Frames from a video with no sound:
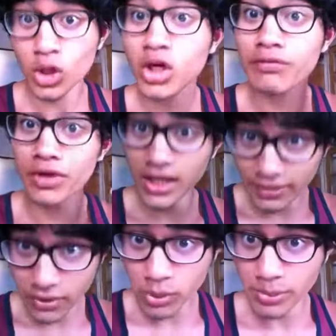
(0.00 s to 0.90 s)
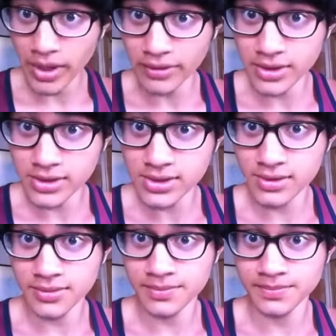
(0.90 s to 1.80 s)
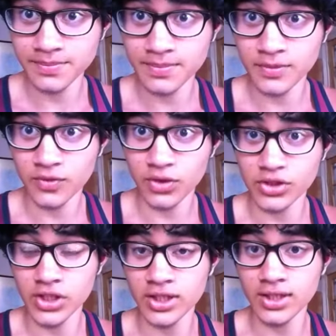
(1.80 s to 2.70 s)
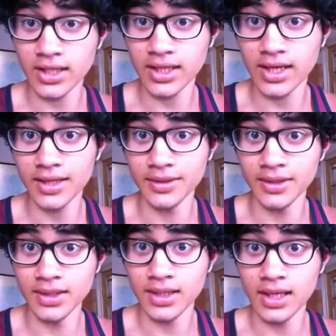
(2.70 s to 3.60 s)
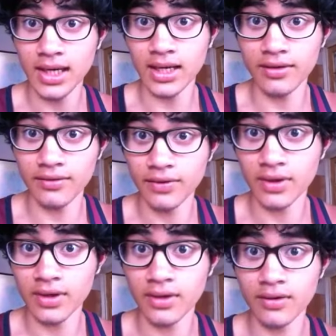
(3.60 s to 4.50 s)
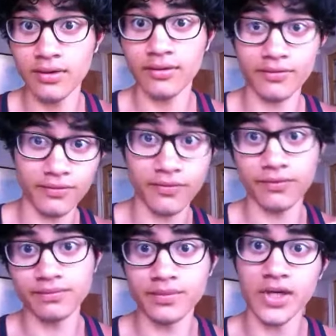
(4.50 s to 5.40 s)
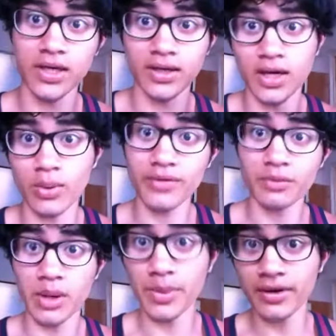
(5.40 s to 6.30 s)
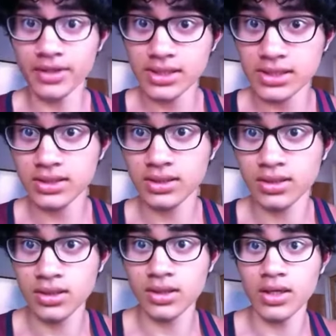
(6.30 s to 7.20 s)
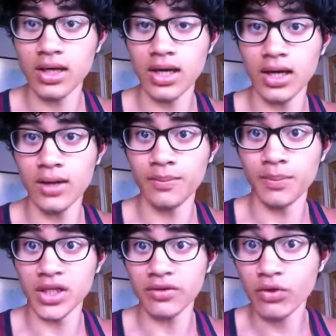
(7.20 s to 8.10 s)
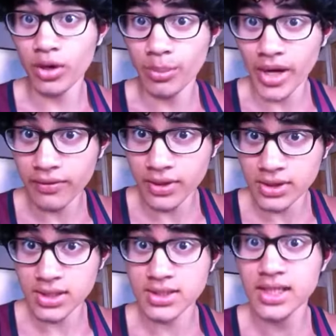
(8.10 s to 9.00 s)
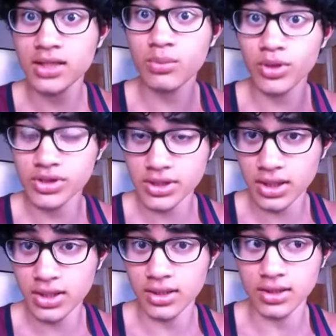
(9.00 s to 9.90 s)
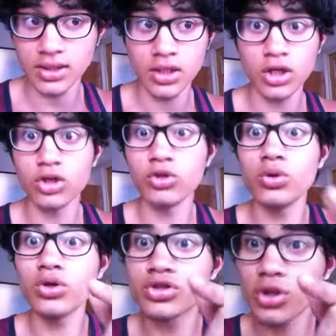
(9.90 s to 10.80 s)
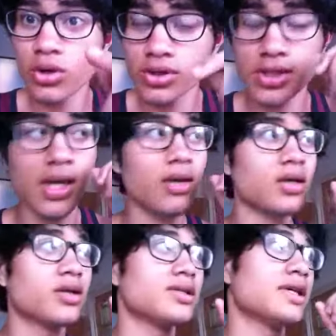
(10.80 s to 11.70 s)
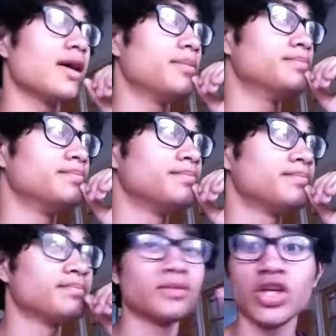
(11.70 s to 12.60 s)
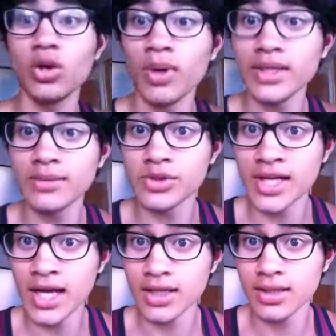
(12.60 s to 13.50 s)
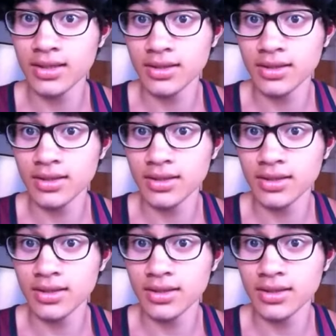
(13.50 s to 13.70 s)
or if you're living with parents, fortunately, I live away from my parents. But if you have parents, tell them when you're studying, do your chores, because you don't want them to nag